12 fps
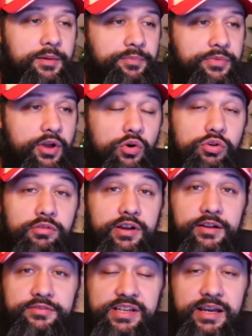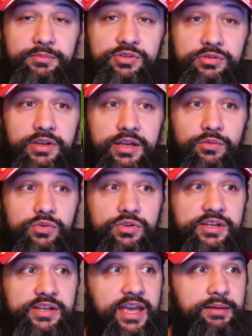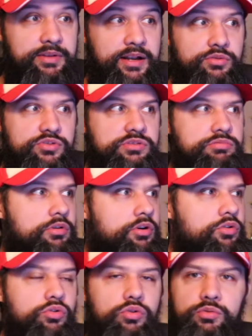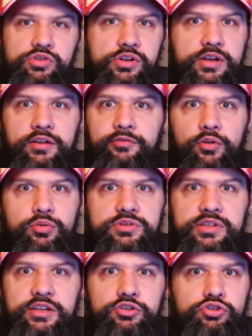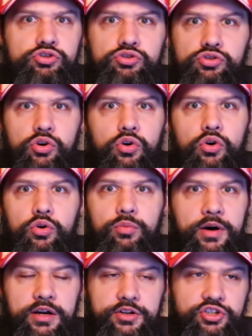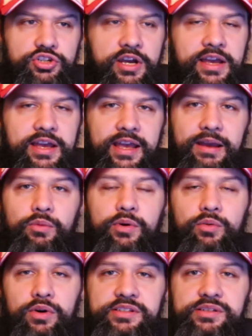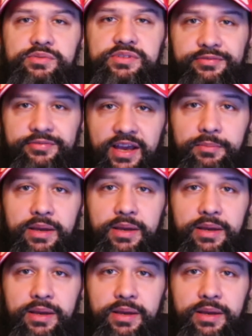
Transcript: Ocarina of Time 2D was a game that I was looking forward to that so much. And what it was a fan-made